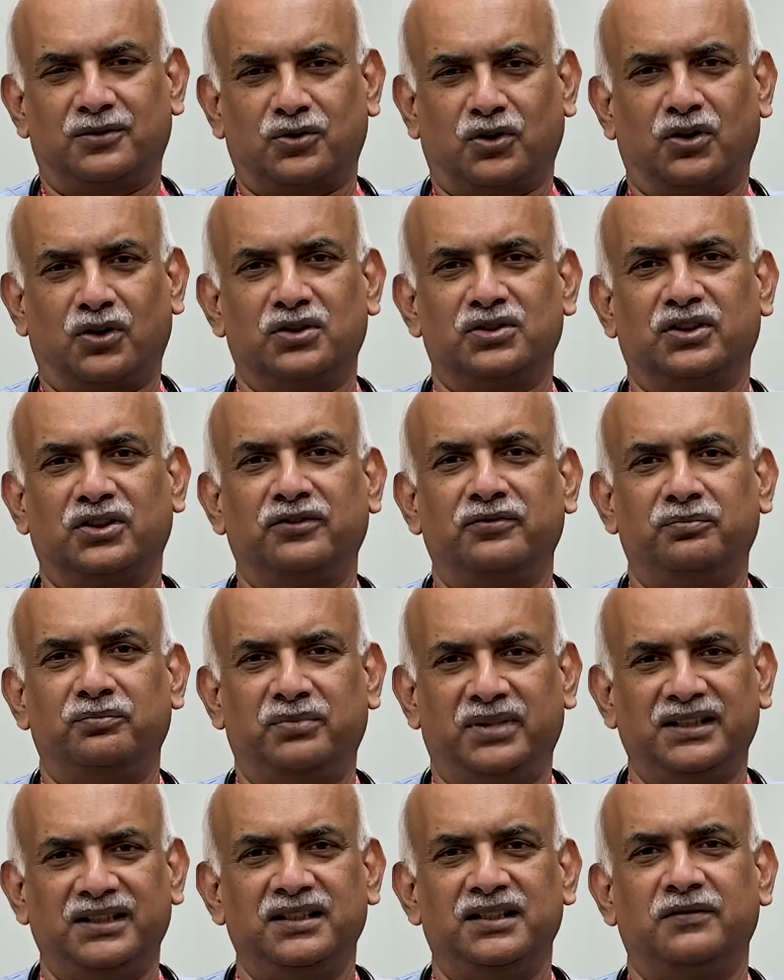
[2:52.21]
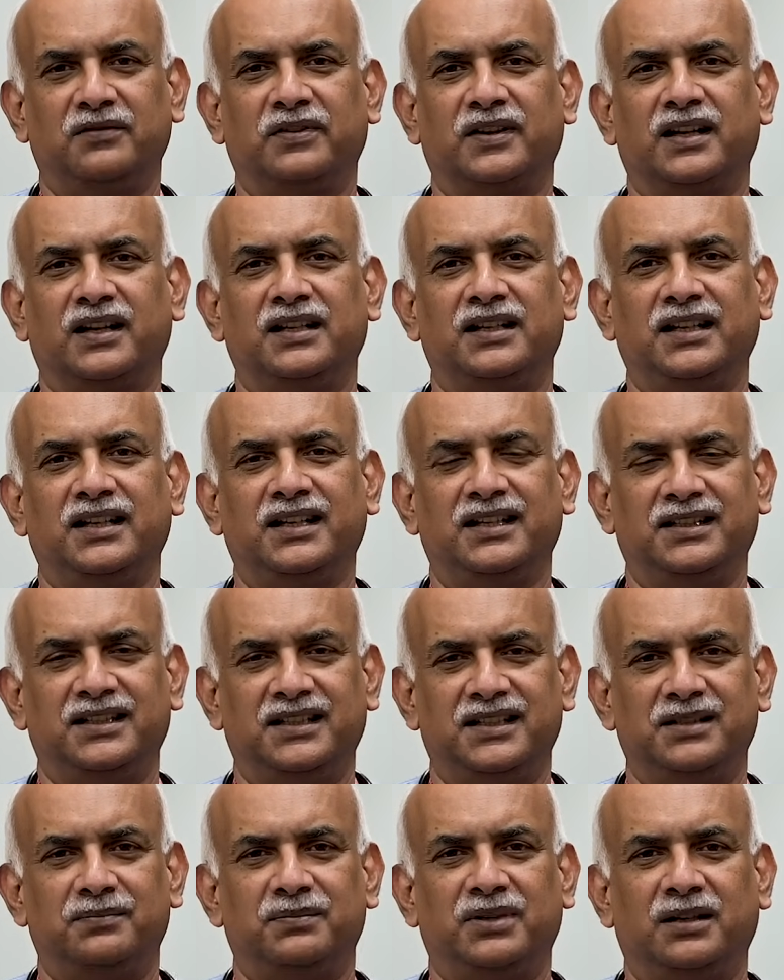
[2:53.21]
cause of breathing difficulty in
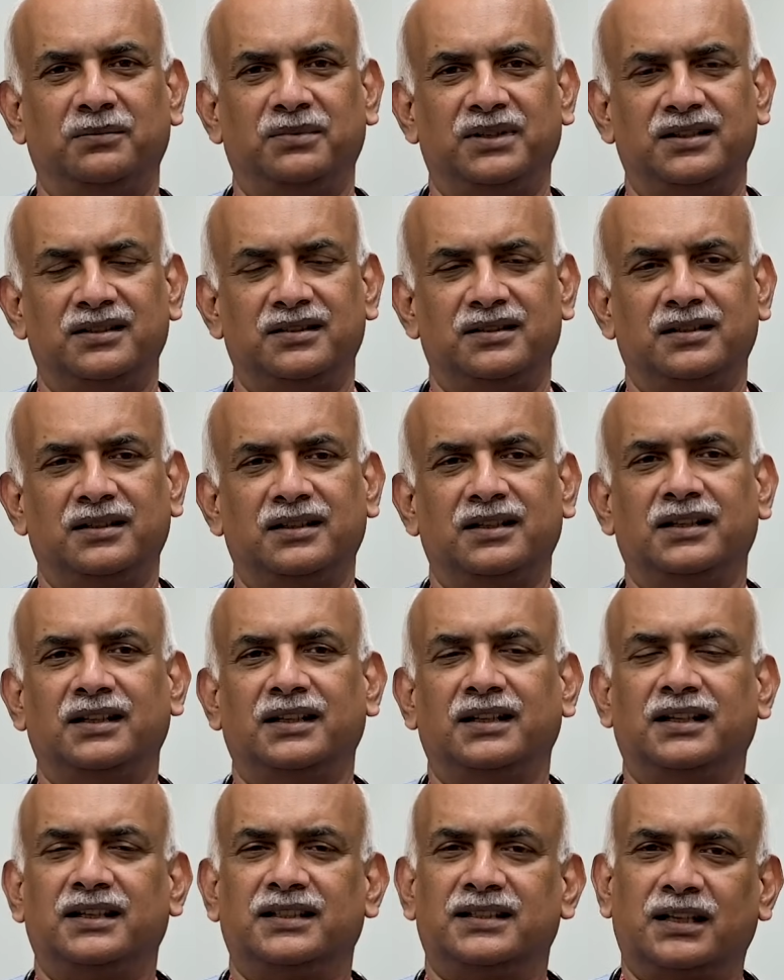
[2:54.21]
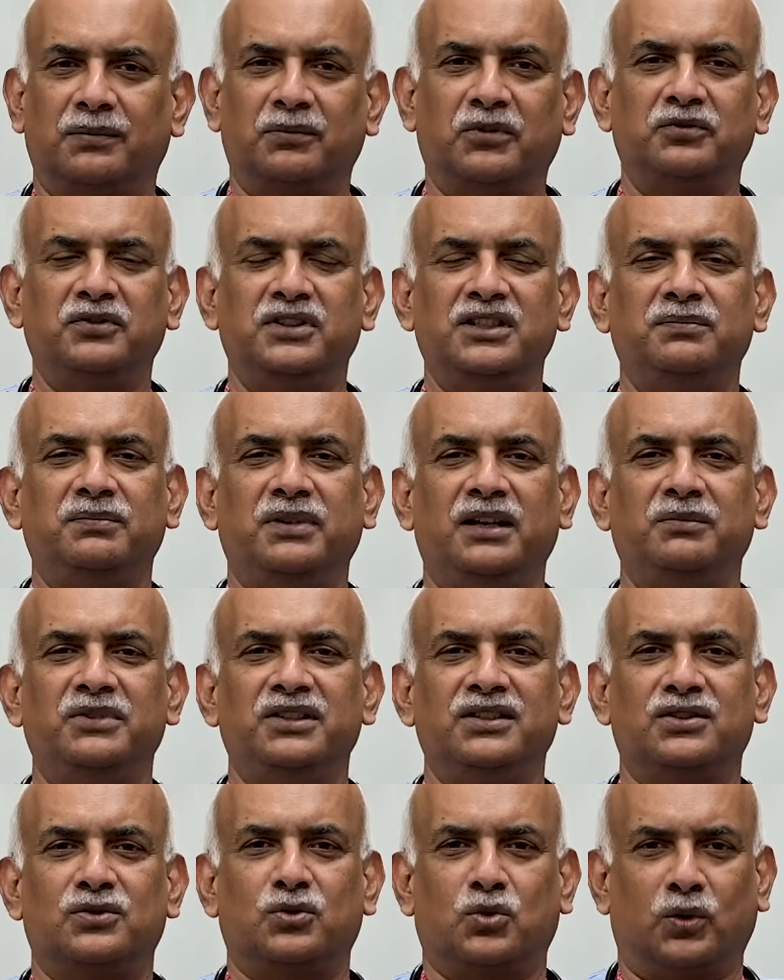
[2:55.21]
these babies. Some of these
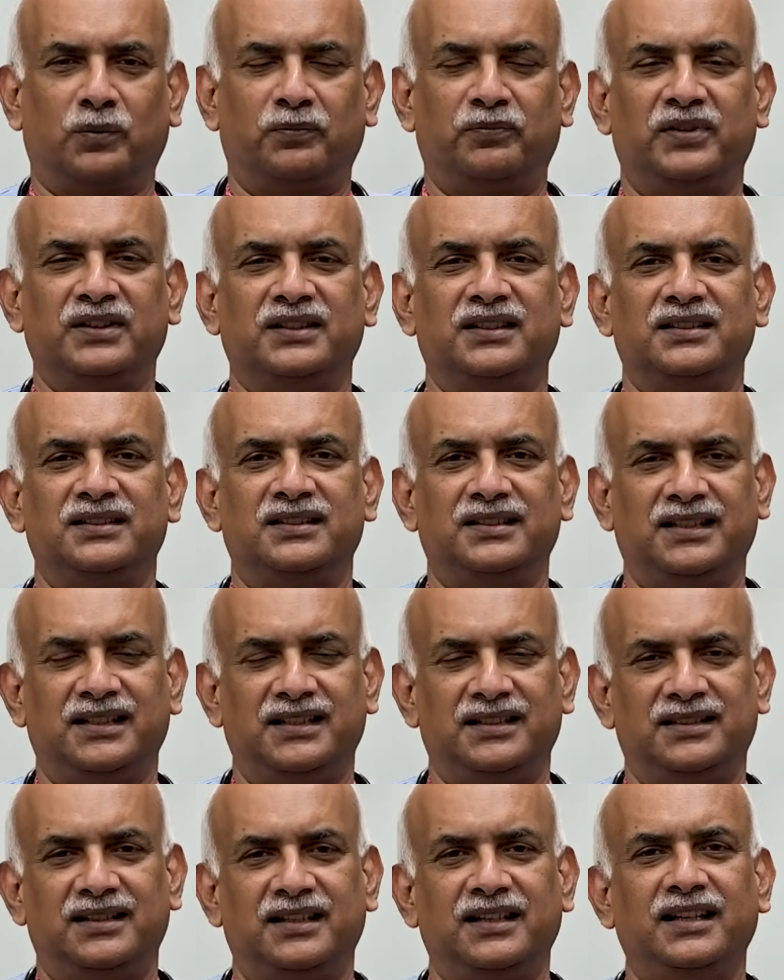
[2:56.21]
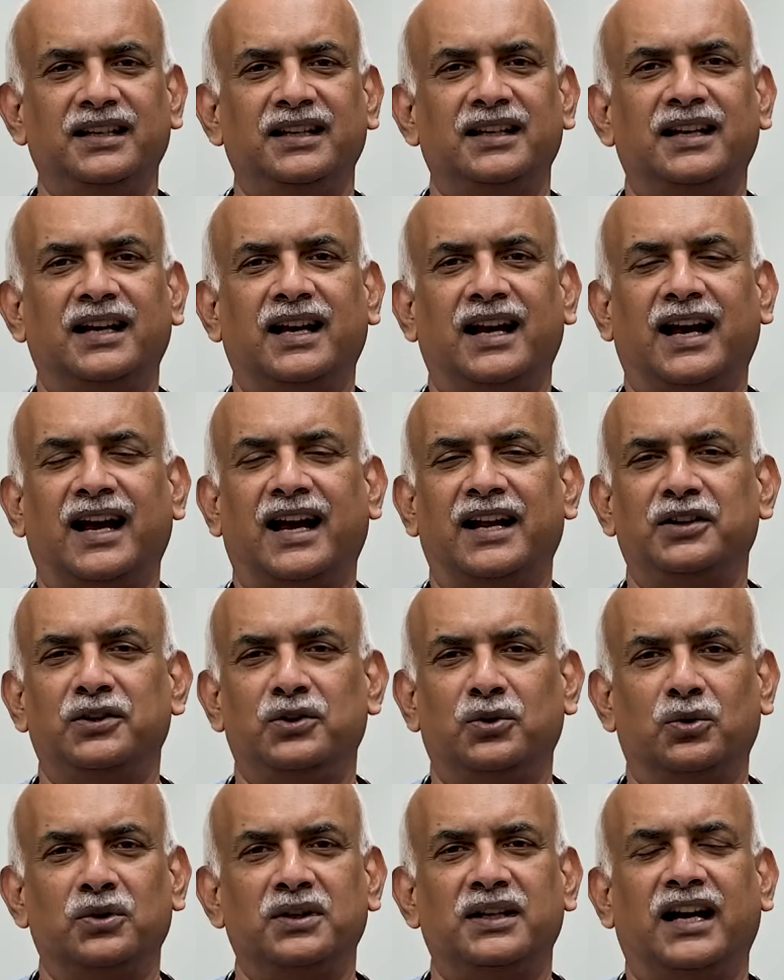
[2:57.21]
babies cope with this easily
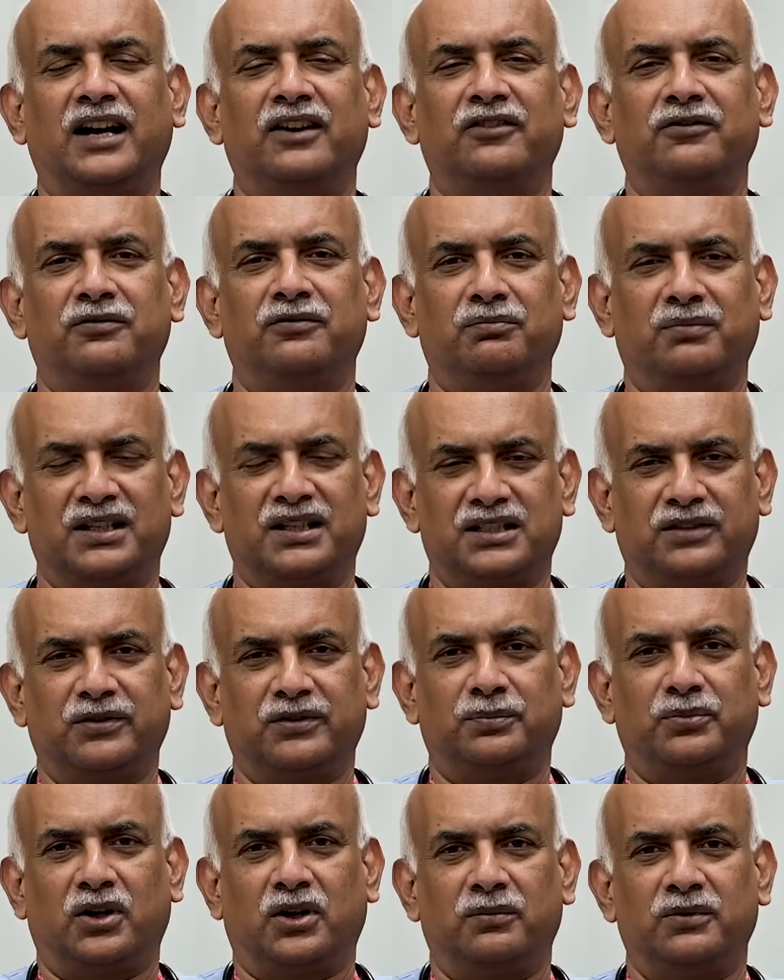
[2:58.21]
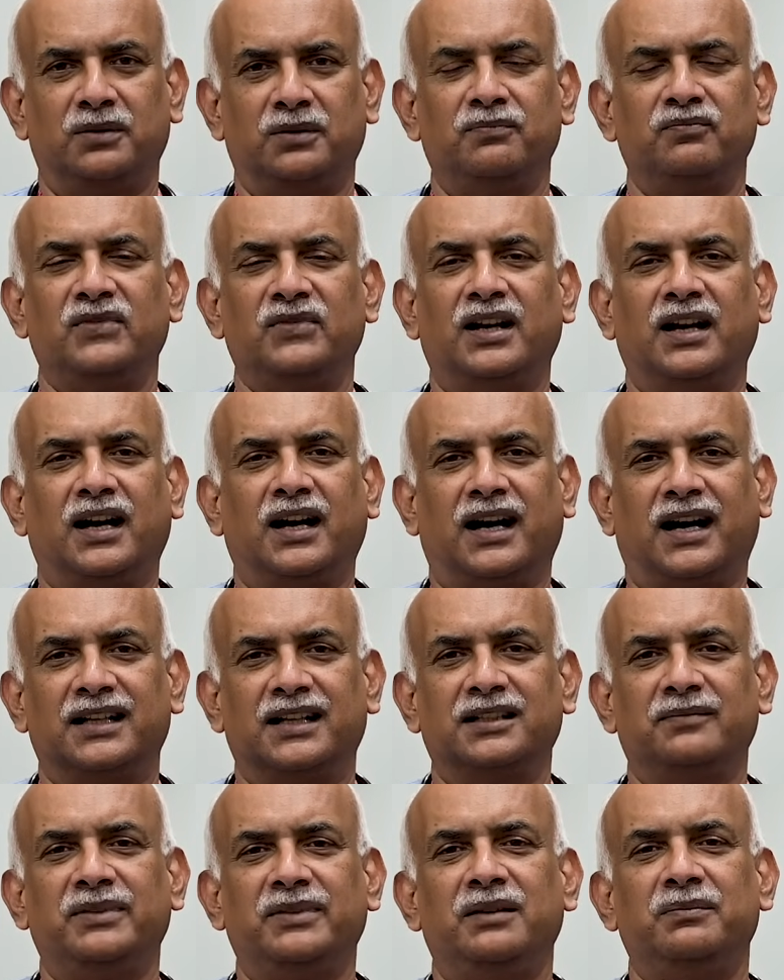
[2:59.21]
and don't have much of a problem.
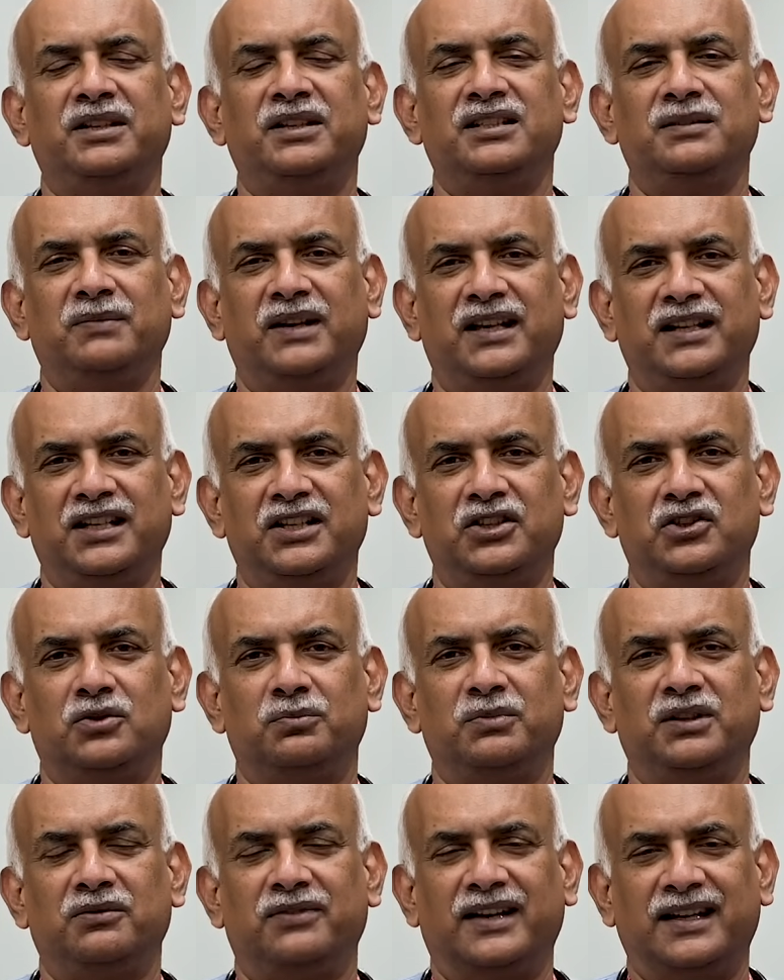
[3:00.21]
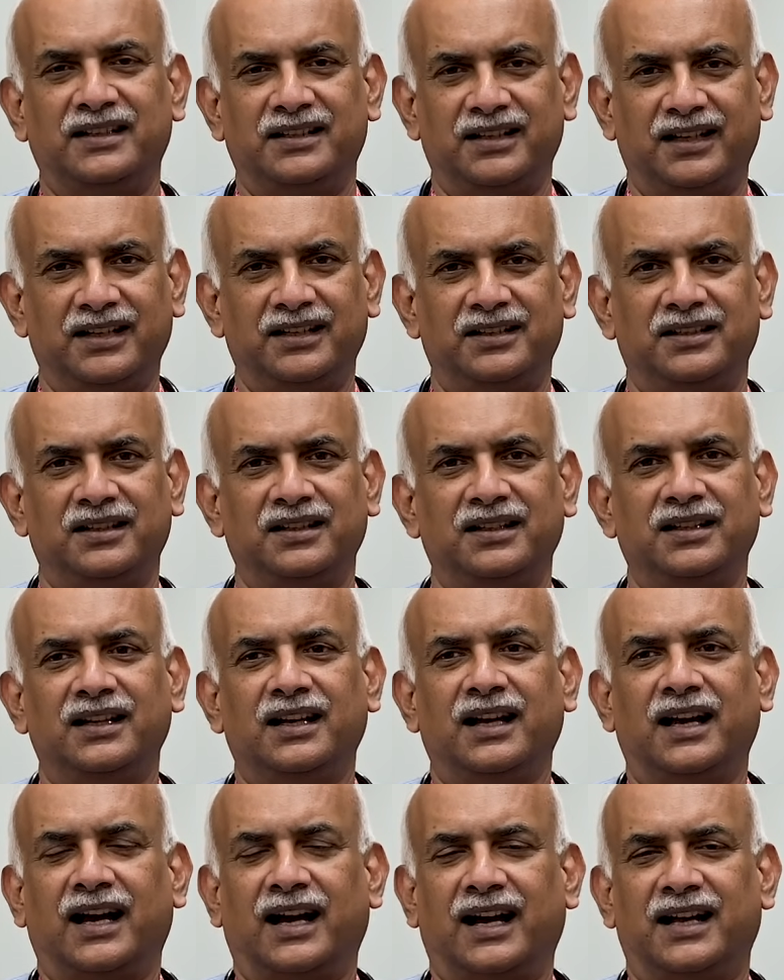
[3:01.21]
Other babies may need to be ventilated
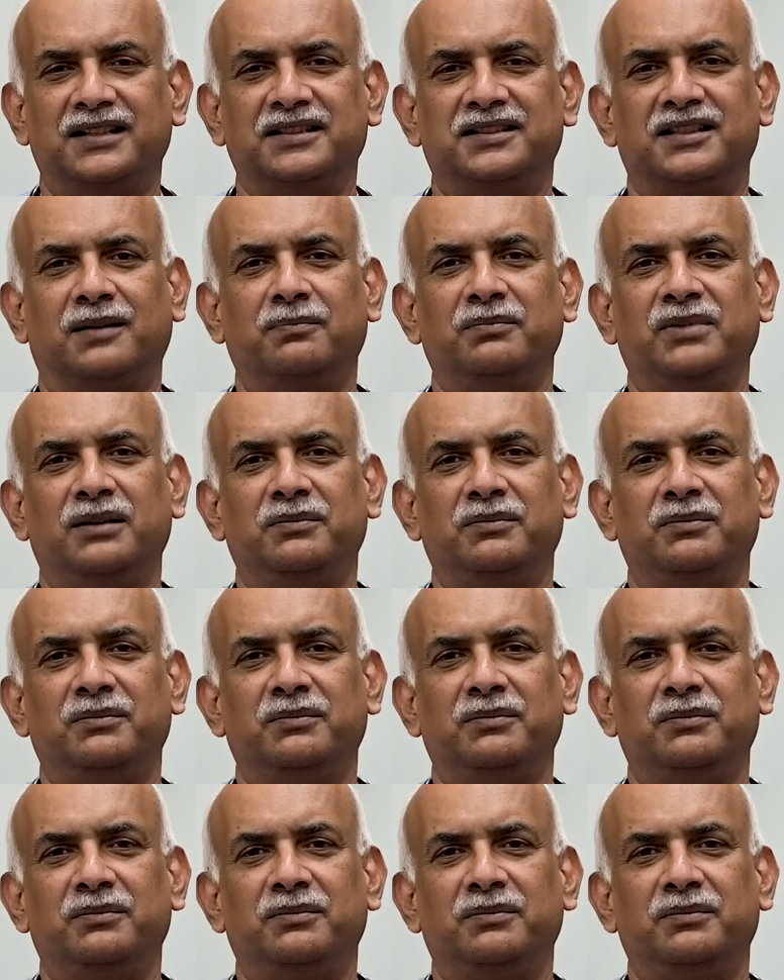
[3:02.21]
and some